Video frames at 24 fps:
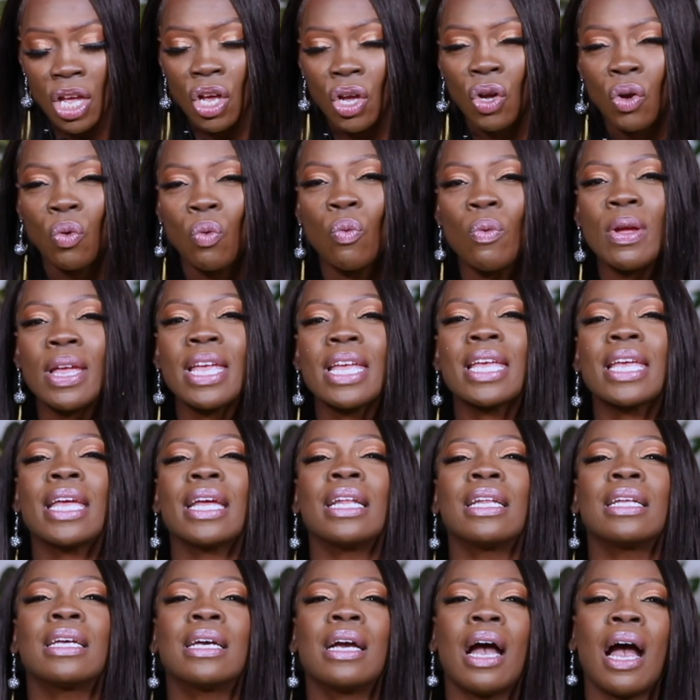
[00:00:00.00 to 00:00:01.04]
we
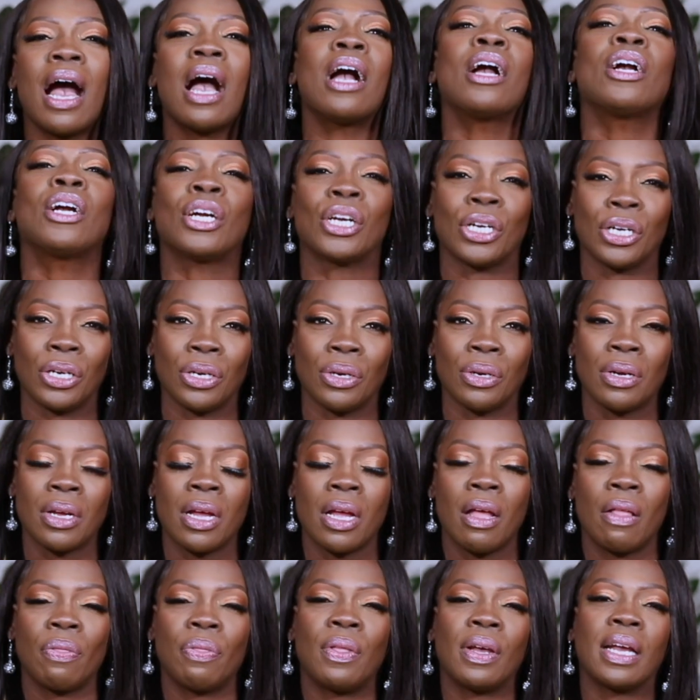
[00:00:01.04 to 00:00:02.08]
can conquer
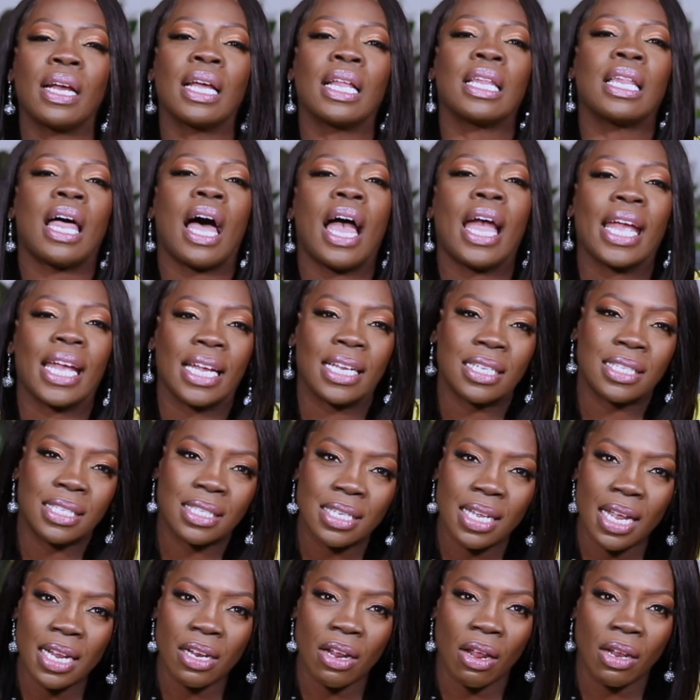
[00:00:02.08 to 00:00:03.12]
the Goliaths
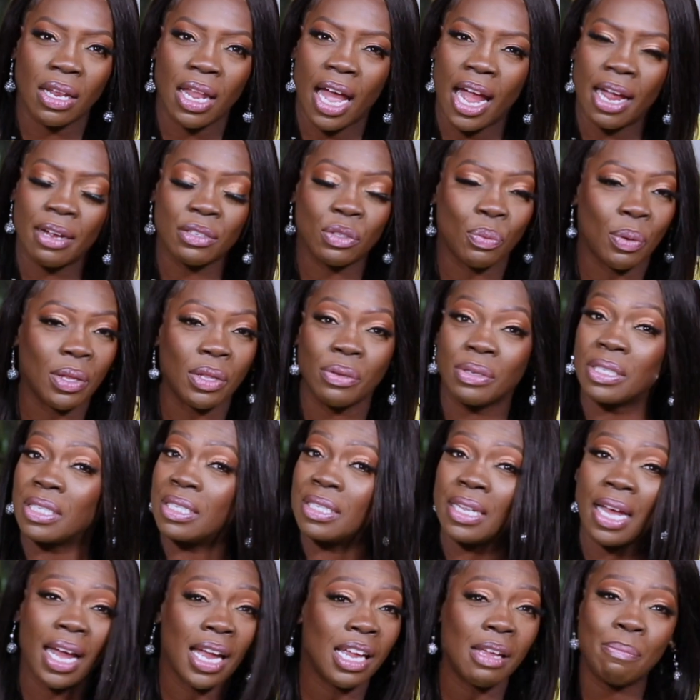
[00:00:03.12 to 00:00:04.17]
in our lives, whether it's
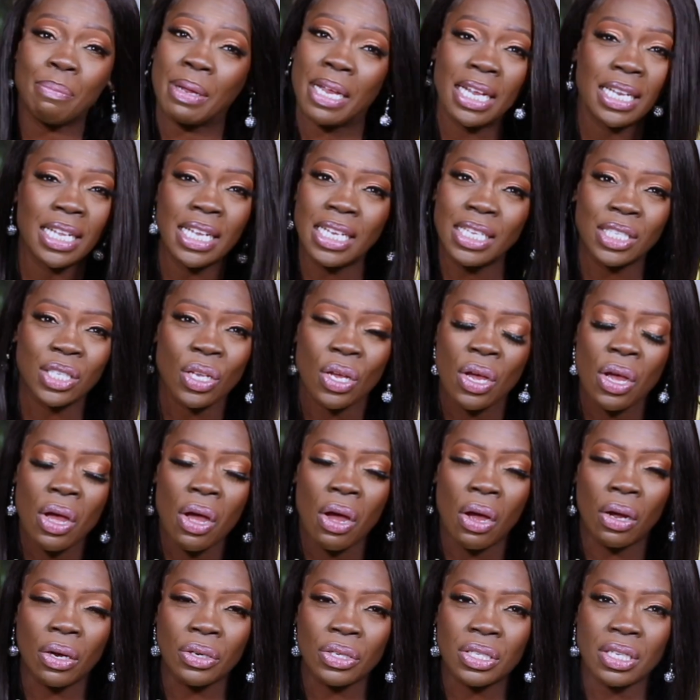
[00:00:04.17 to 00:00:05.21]
diabetes
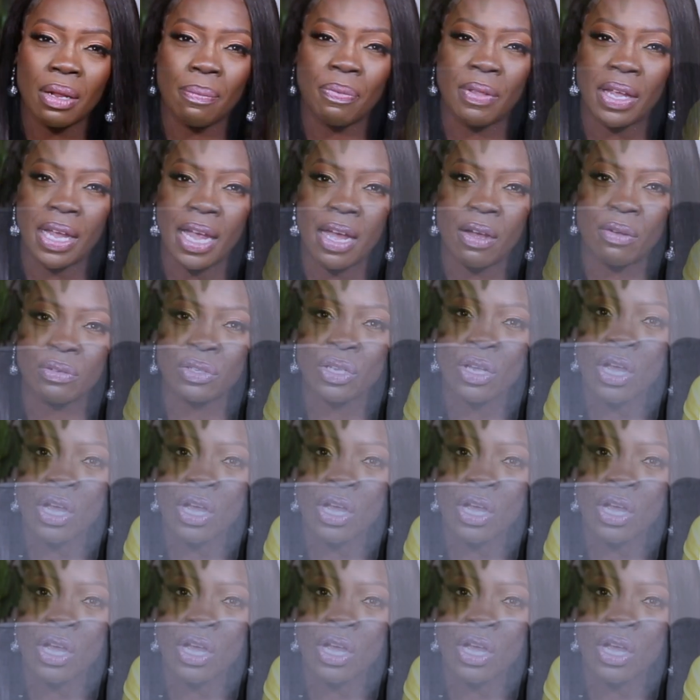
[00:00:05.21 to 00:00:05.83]
or something else.